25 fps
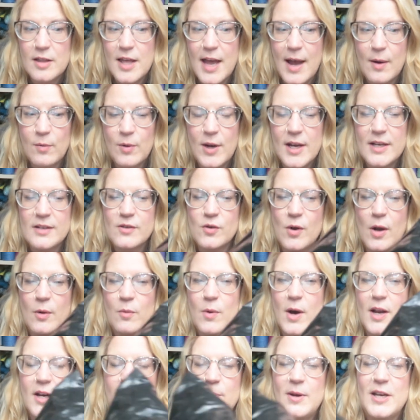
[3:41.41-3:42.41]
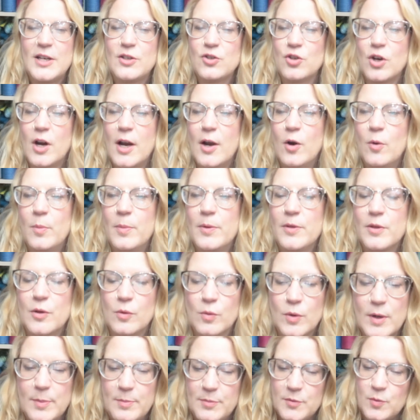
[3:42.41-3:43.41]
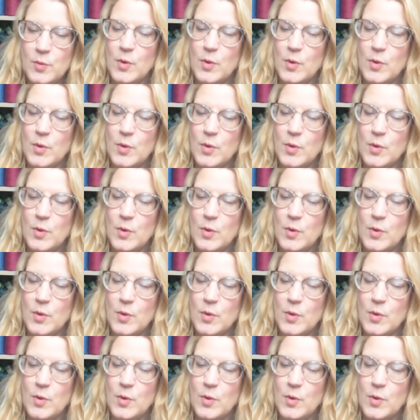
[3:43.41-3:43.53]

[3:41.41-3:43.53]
that way. So I want to make sure I open the ripped